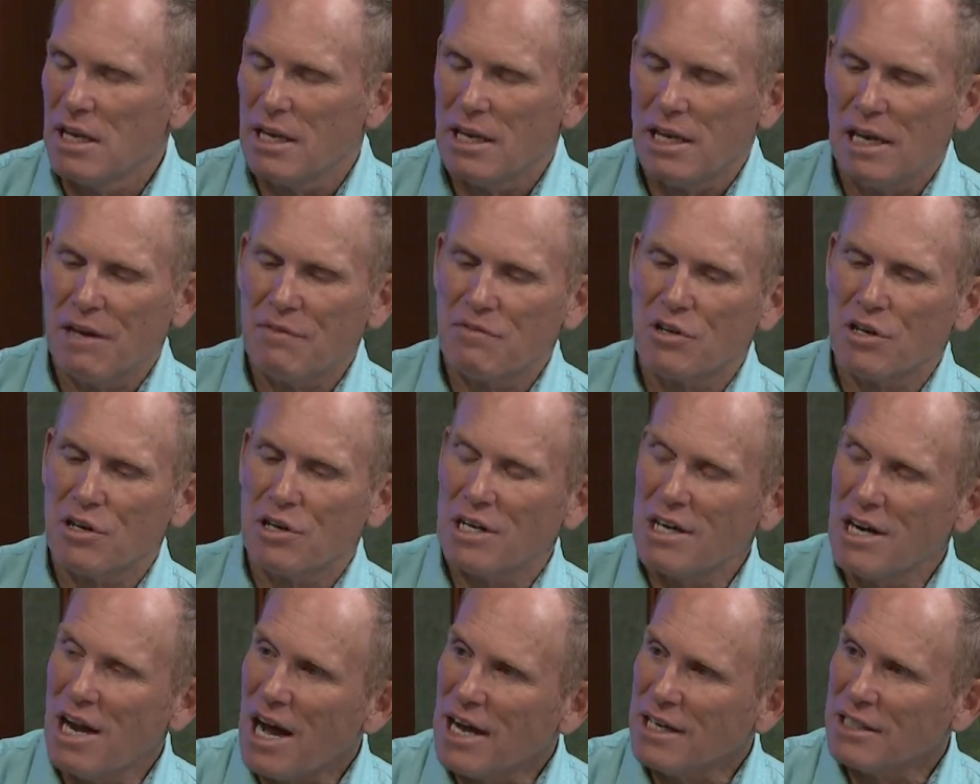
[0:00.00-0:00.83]
If they're
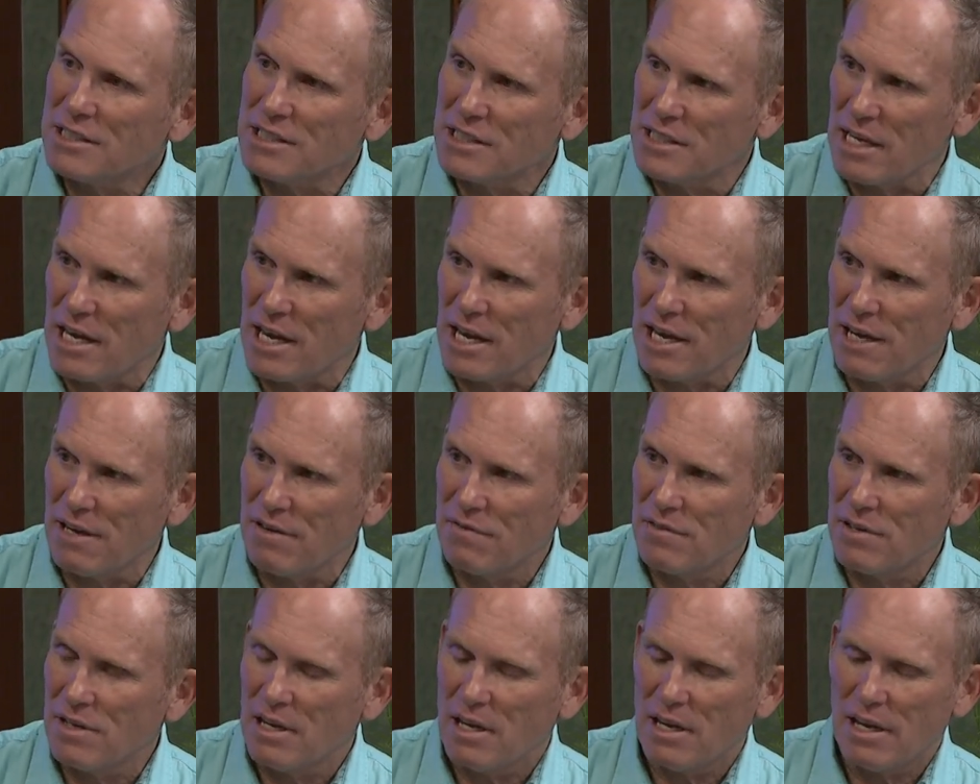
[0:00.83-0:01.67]
not
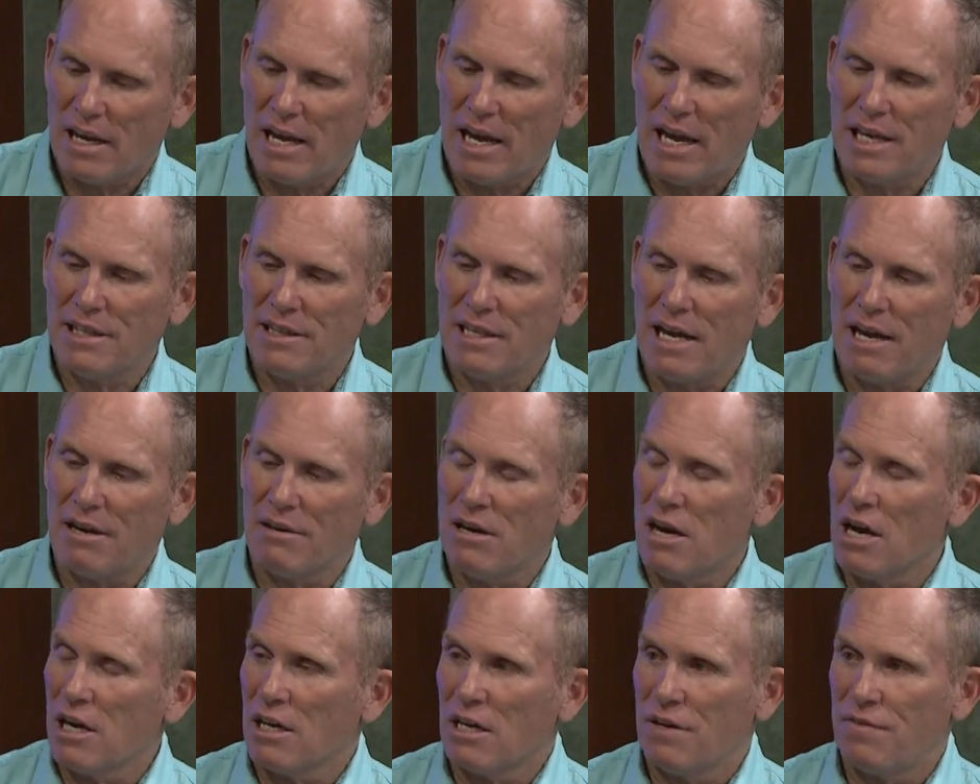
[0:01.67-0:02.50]
saved and they're
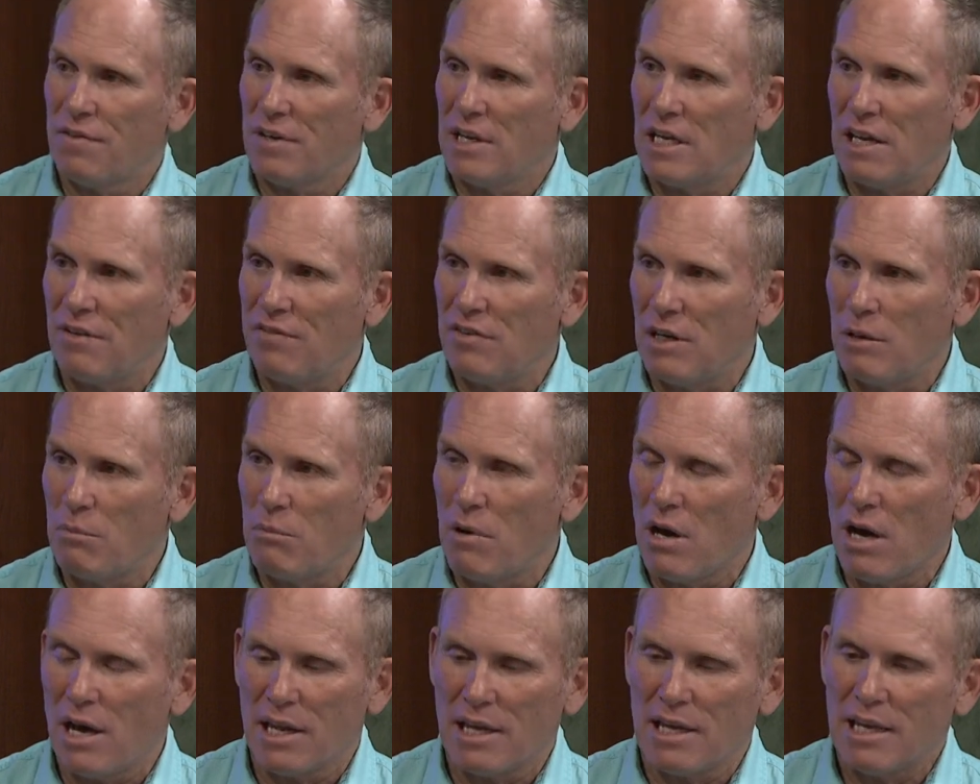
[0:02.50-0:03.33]
not going to forgive
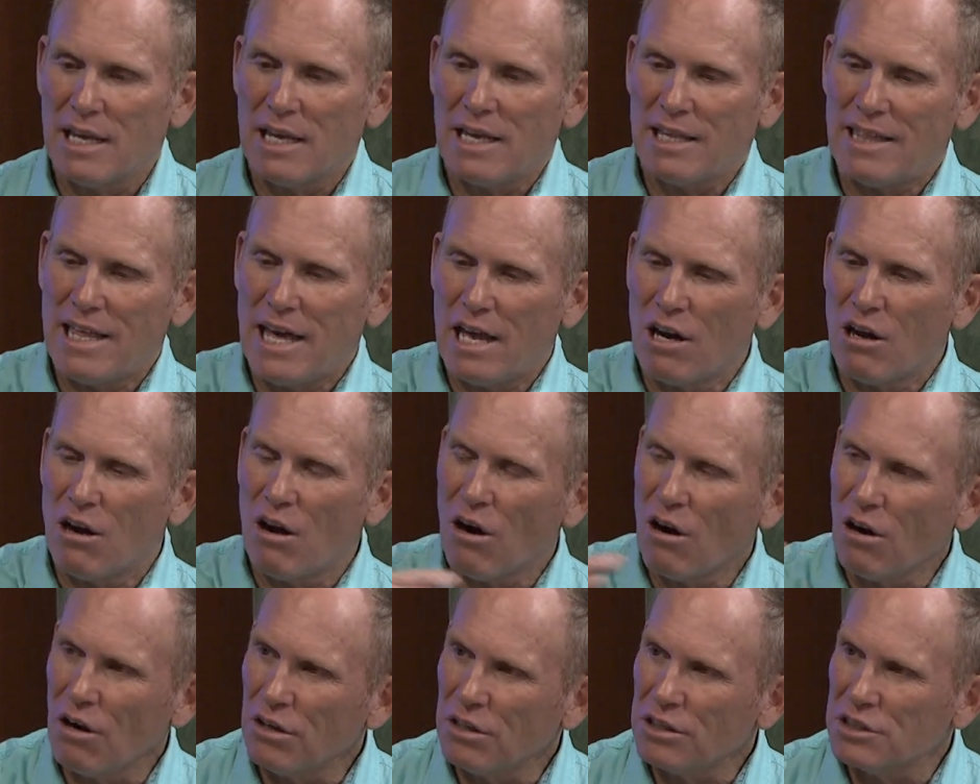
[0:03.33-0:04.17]
anybody, that
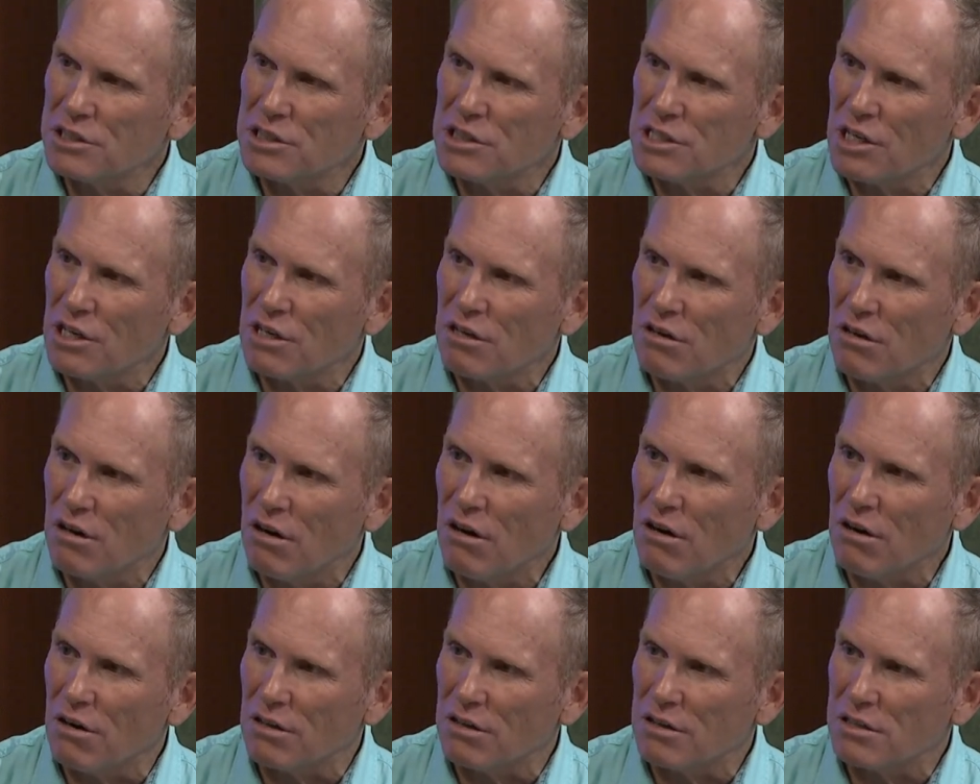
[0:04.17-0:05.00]
hardens their
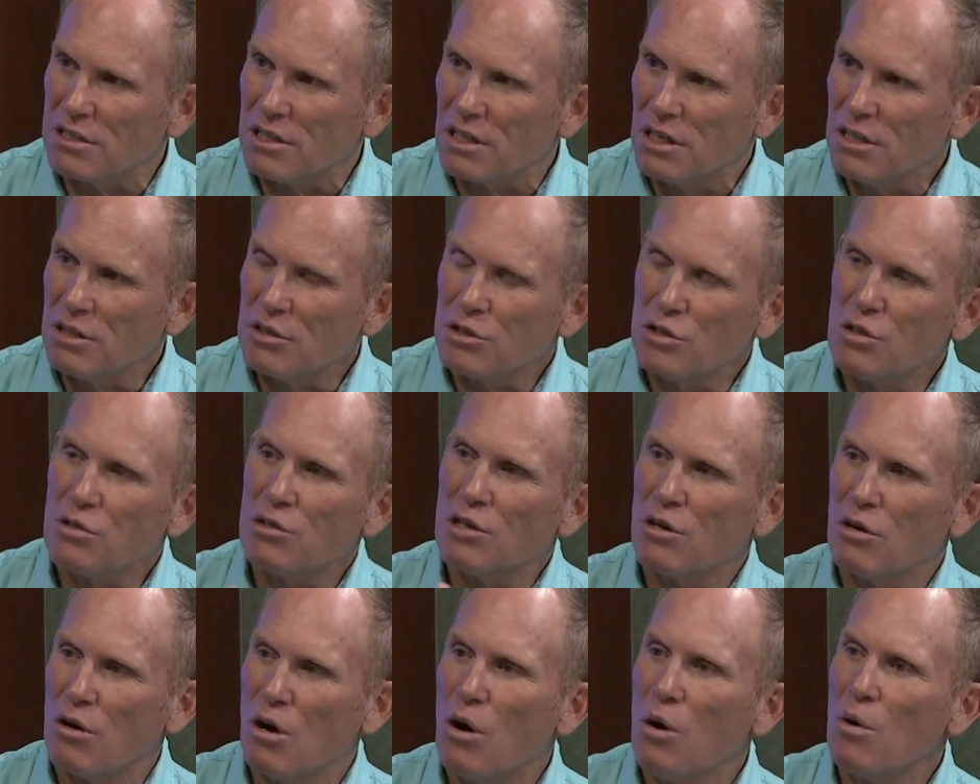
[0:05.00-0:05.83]
heart to
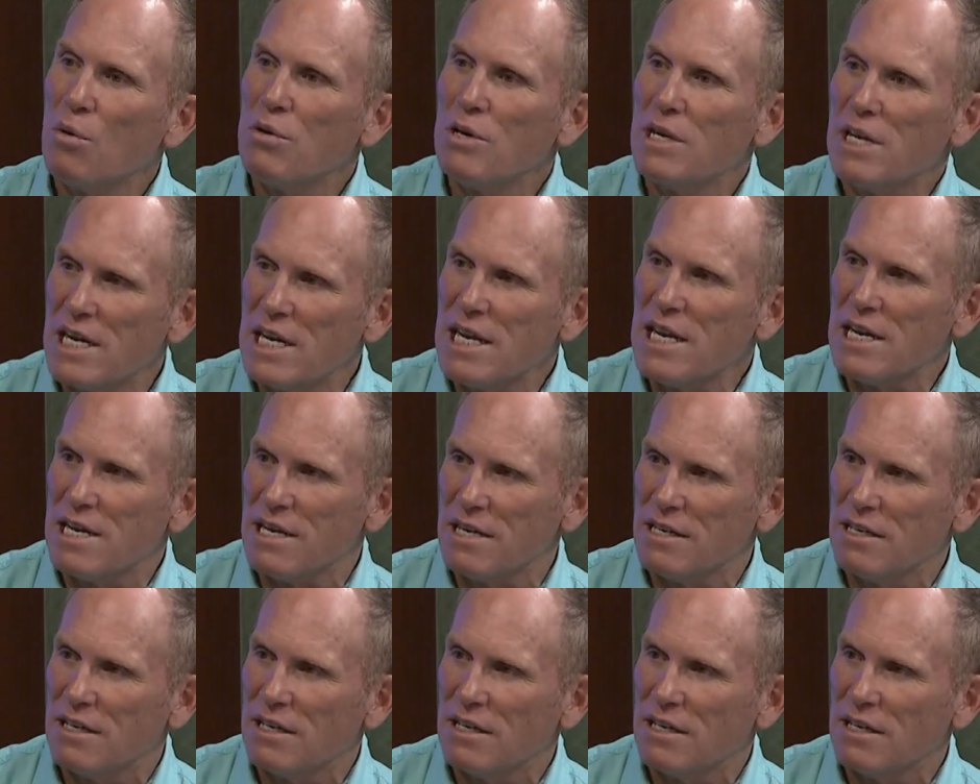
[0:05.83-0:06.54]
their own need